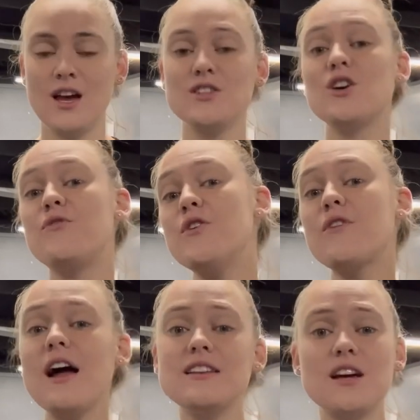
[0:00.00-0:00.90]
So if you've
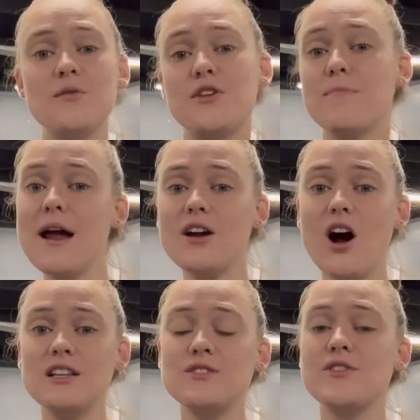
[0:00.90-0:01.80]
gotten done with your
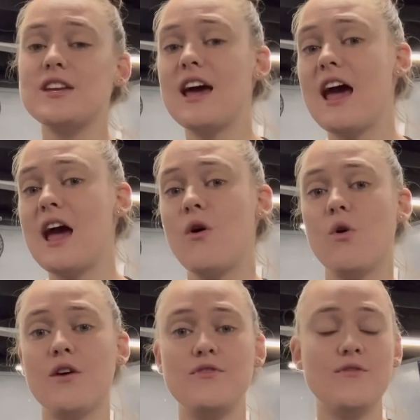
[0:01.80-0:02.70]
Metcons for the day,
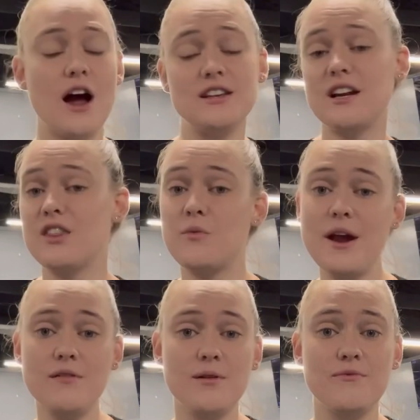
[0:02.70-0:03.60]
or if you've gotten done in the
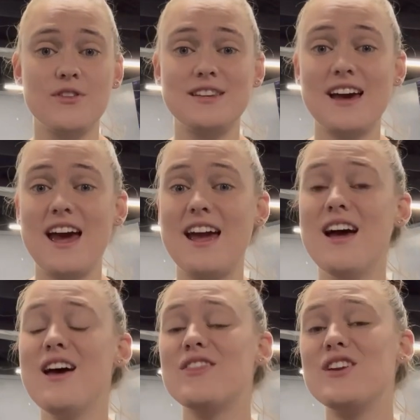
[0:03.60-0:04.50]
weight room for the day,
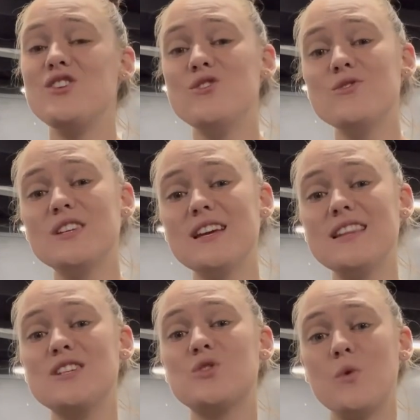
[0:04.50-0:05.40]
then using
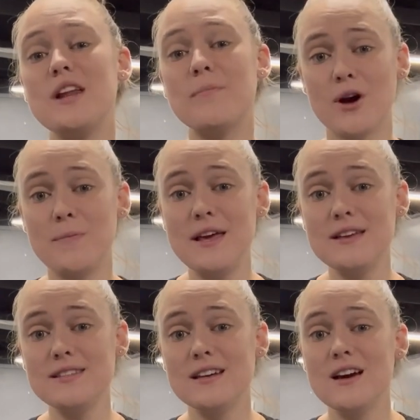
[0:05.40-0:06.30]
these 20
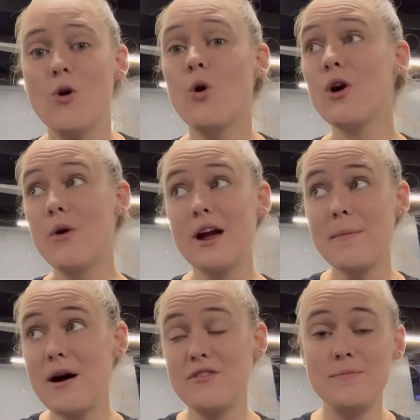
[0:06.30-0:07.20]
burpees or going
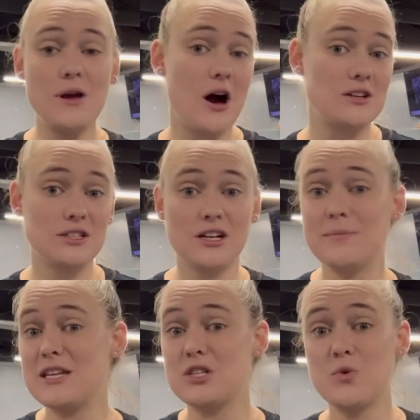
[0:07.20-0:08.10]
above and beyond a little
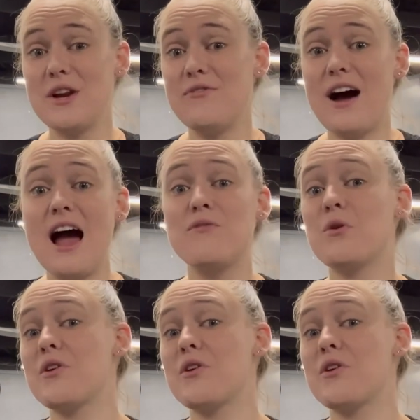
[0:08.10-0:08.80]
bit to 25 or